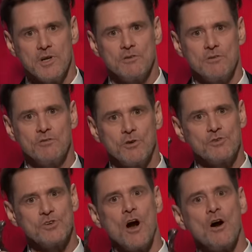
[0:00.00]
to Sir
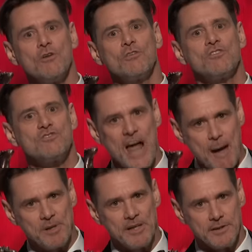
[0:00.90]
Charles
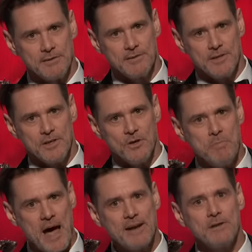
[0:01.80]
Chaplin, who
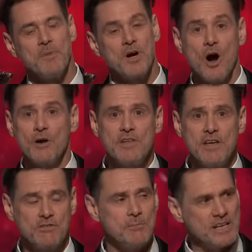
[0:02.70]
battled
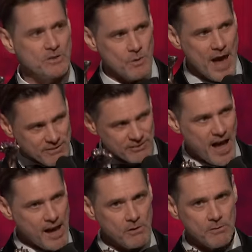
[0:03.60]
McCarthyism into
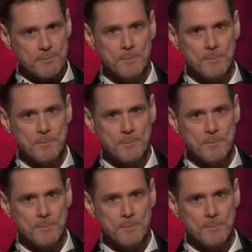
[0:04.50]
exile,